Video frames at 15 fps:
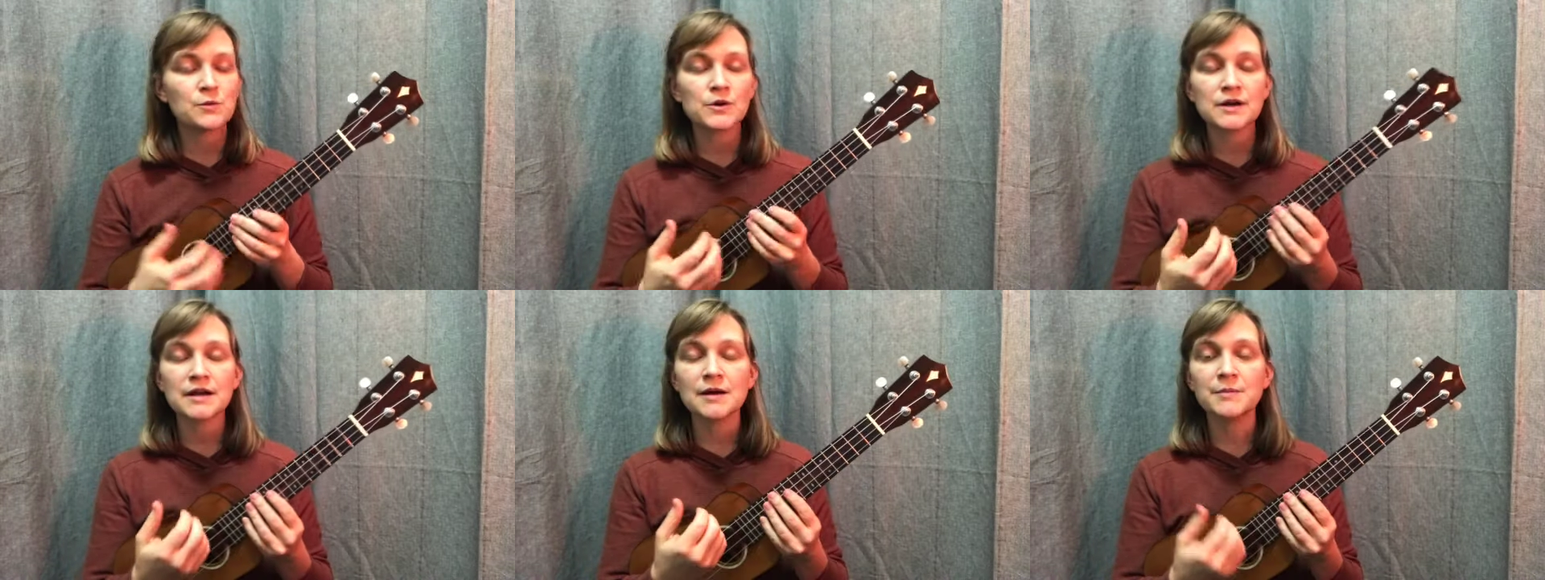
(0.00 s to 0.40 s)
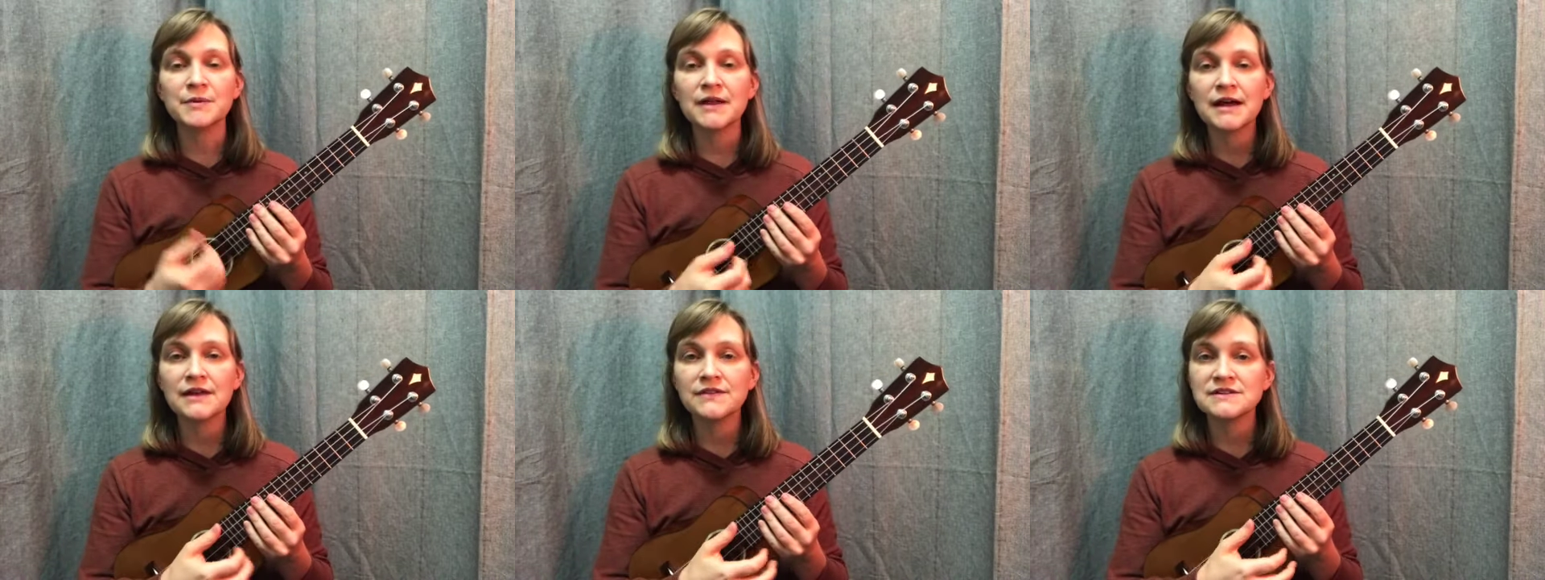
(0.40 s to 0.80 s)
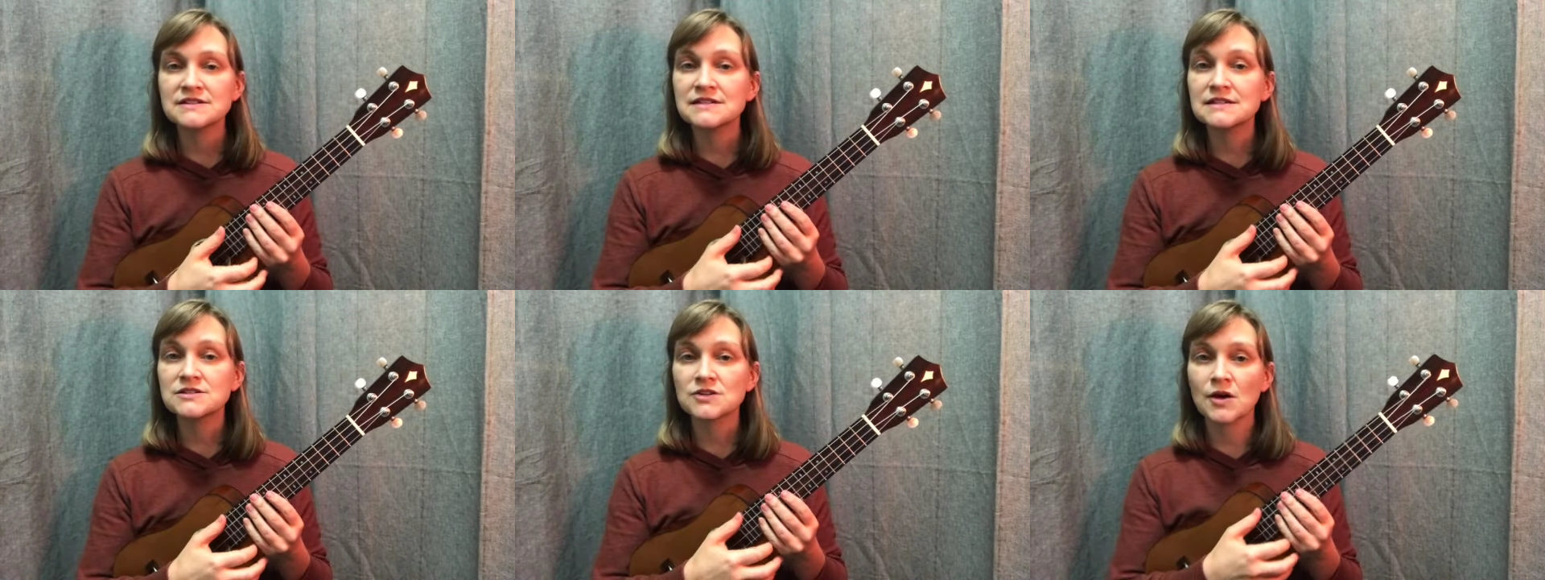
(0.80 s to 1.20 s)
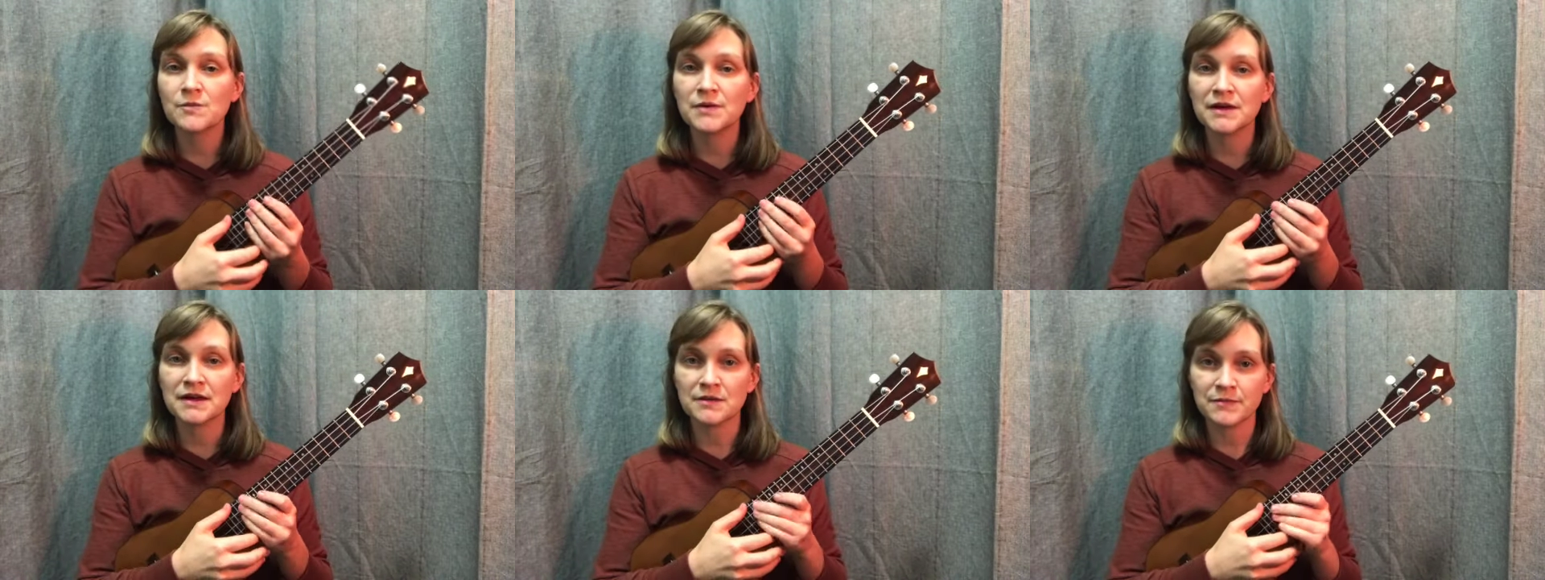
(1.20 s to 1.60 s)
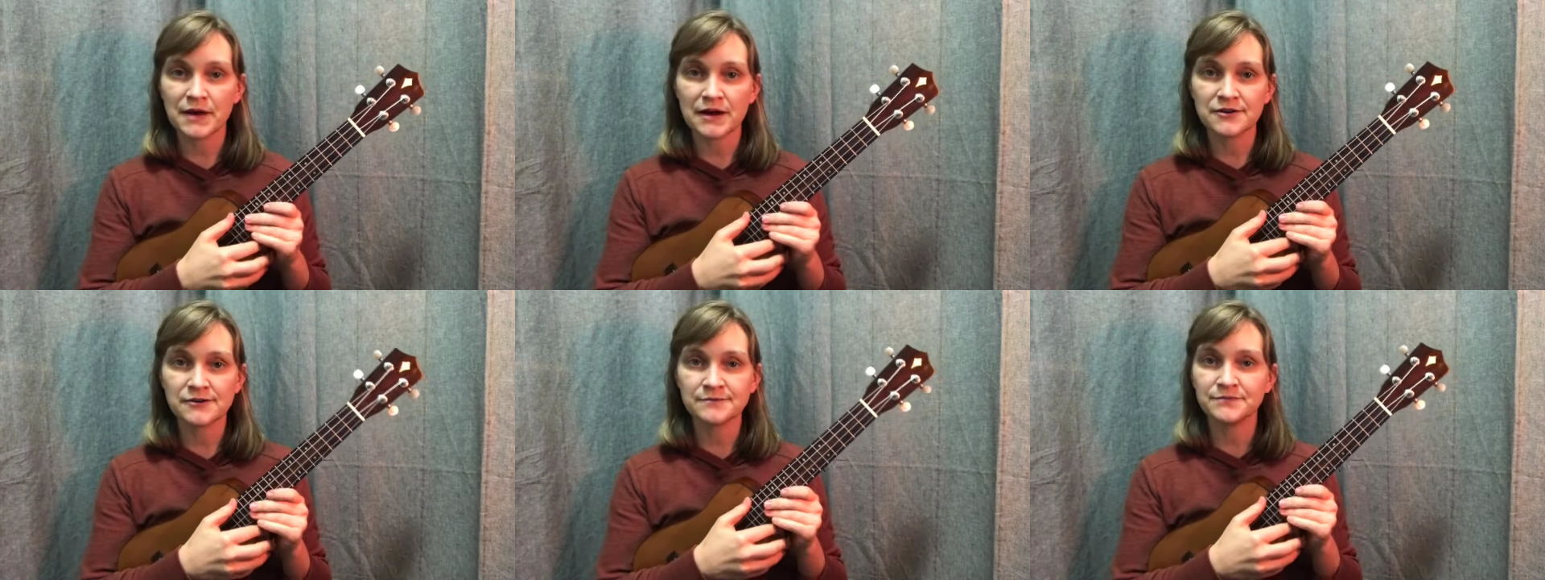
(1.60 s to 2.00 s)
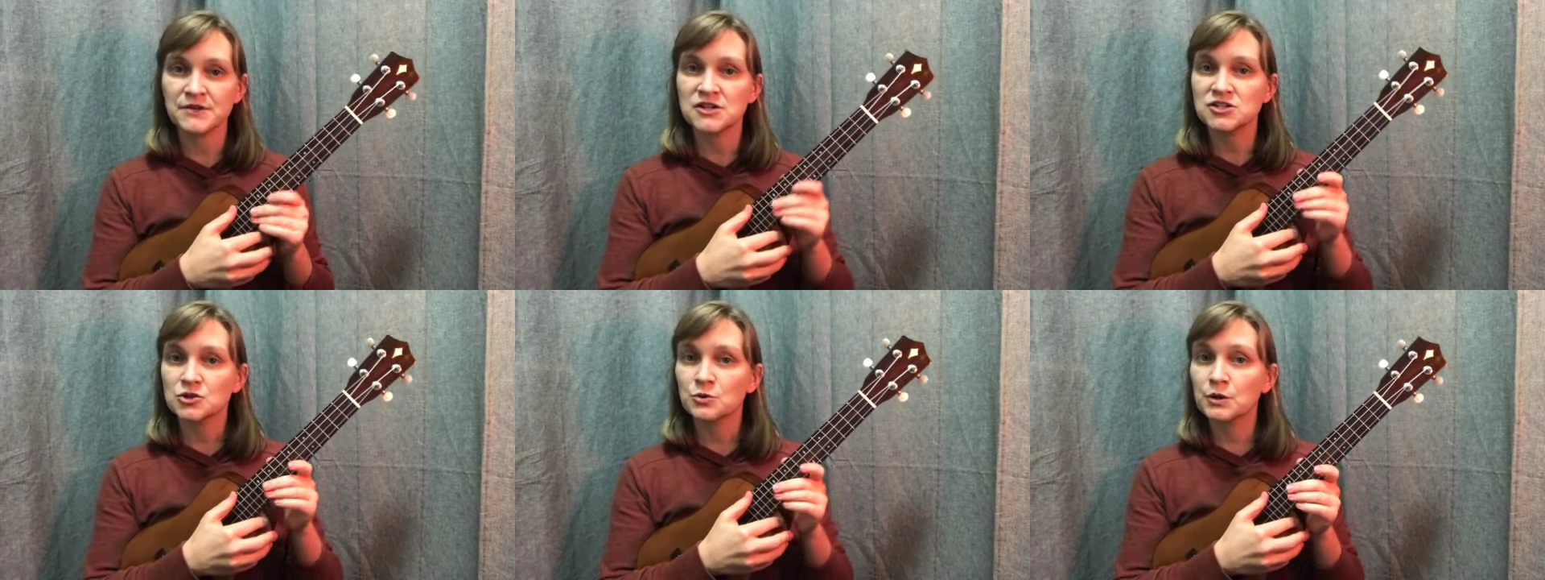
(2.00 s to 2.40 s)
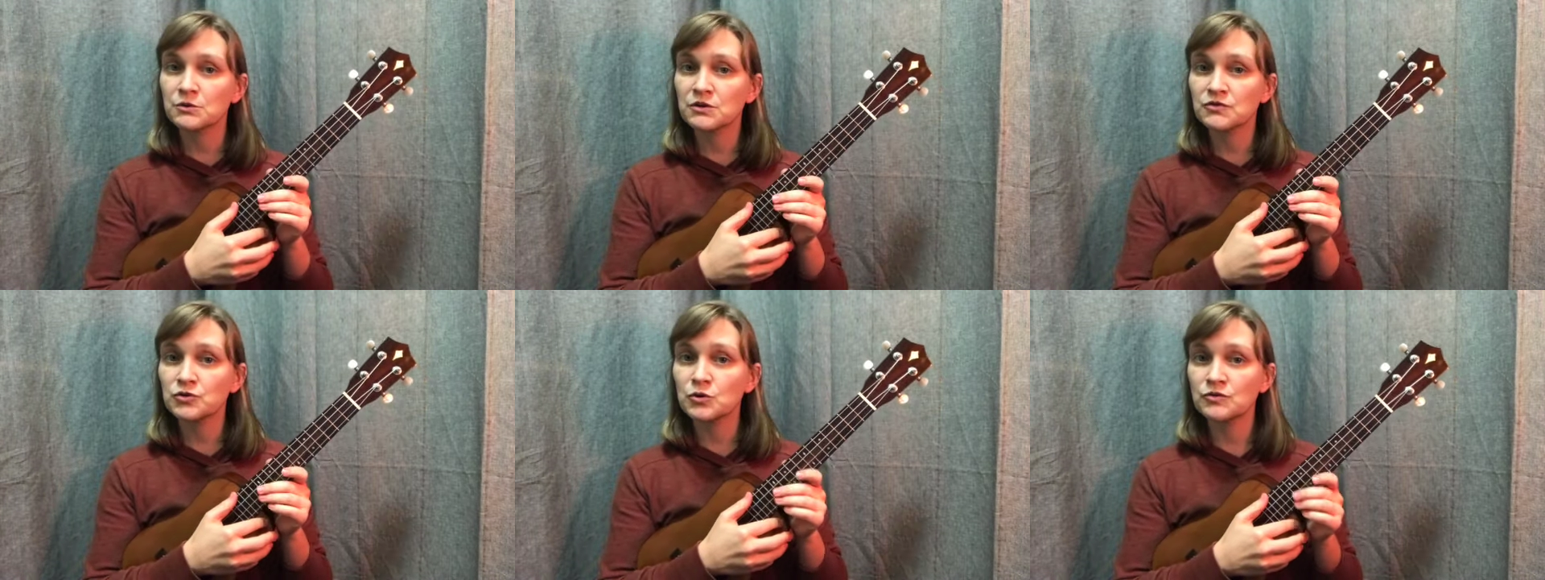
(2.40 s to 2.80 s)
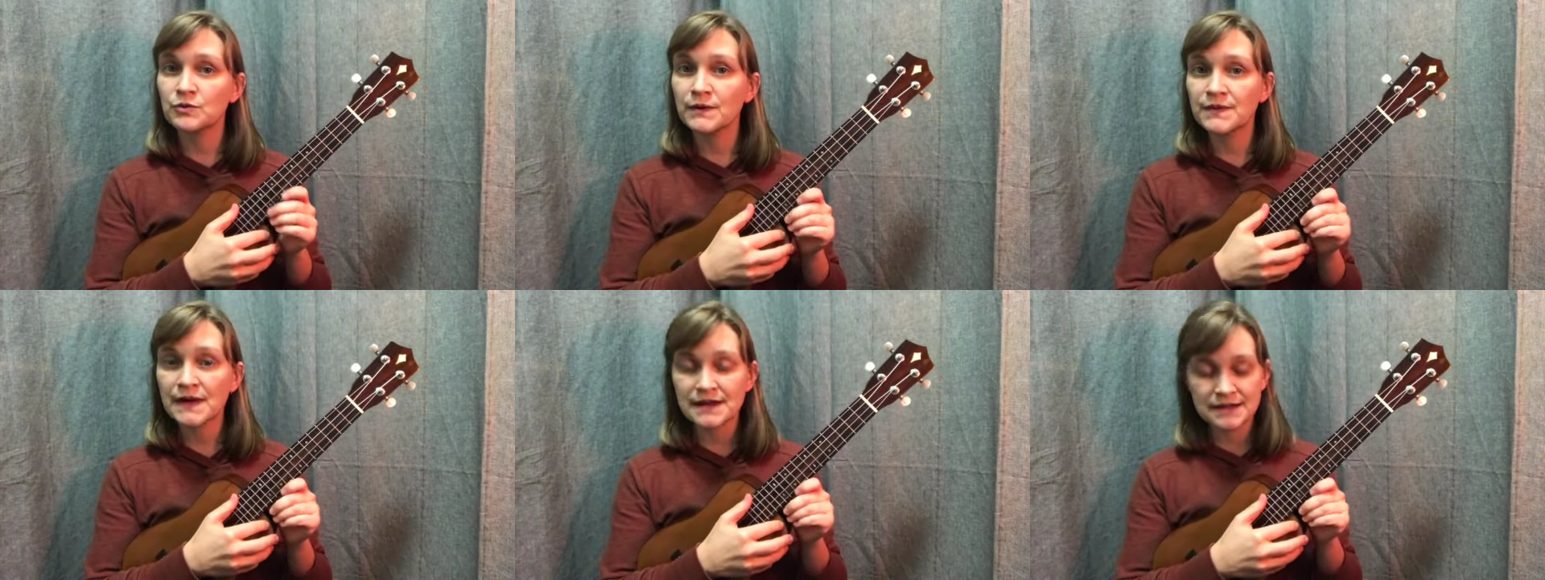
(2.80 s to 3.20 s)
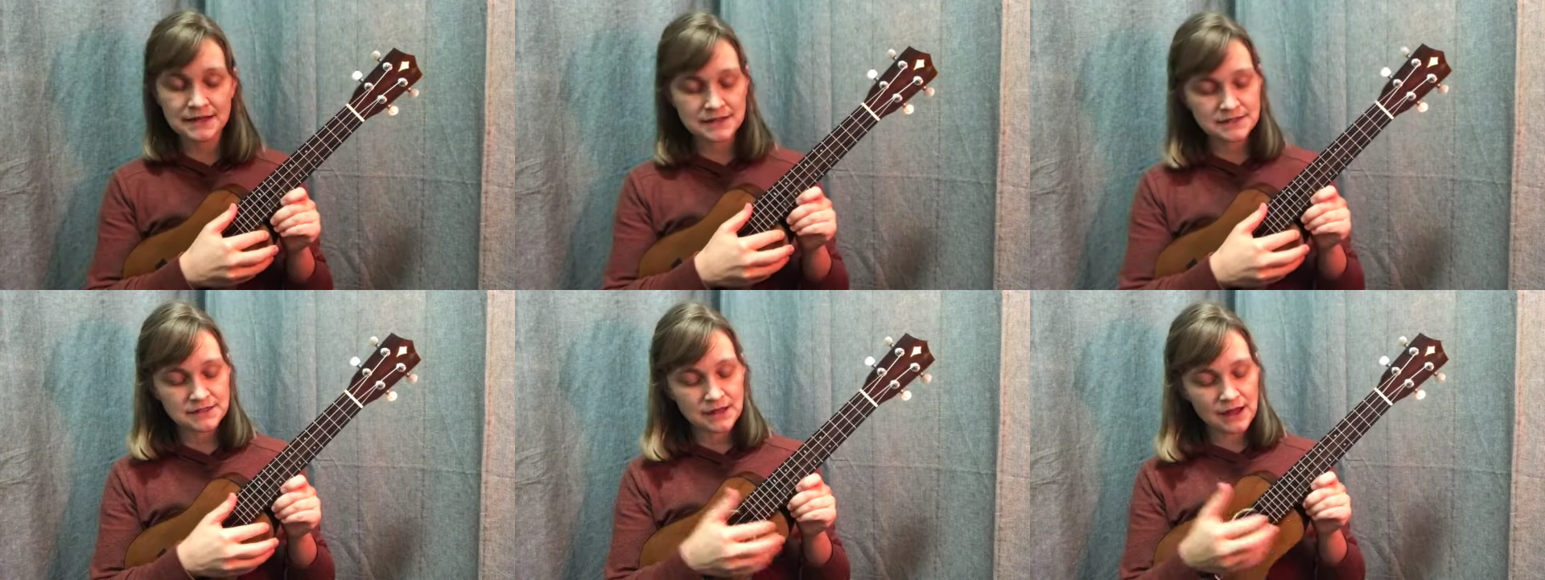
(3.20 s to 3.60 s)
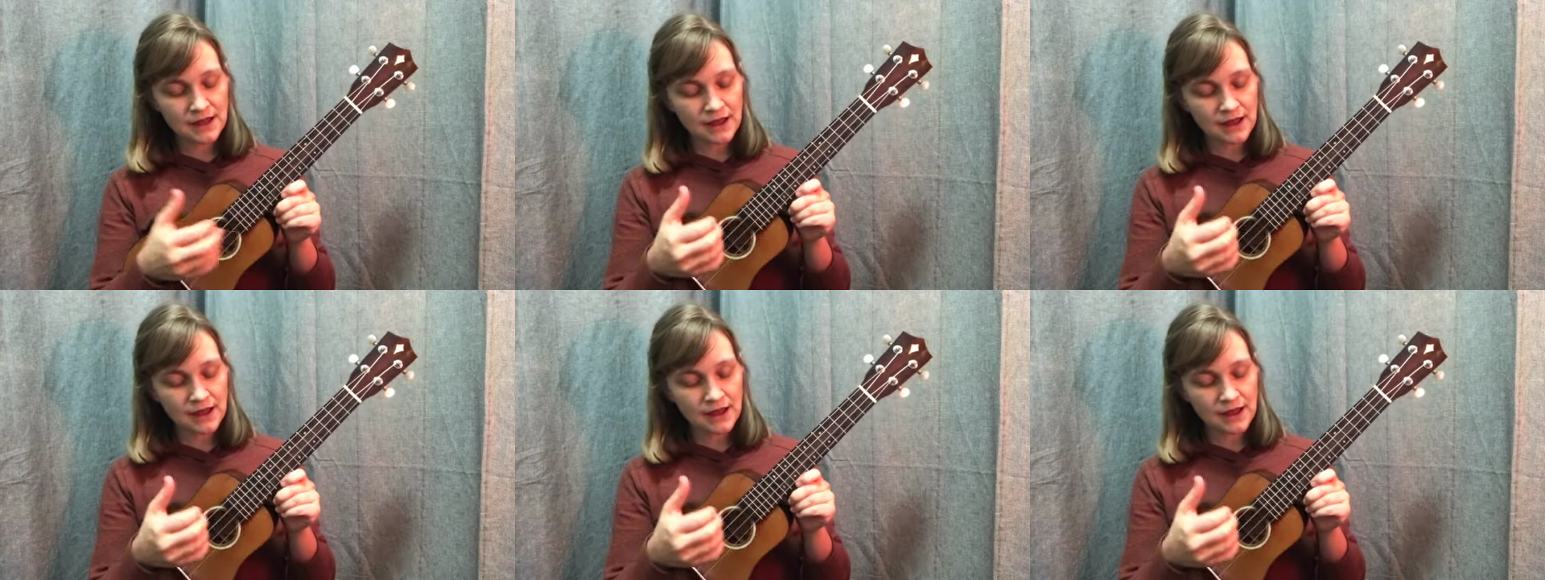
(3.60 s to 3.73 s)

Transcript: We're going to apply the seesaw picking pattern. There's a quick review of what that is.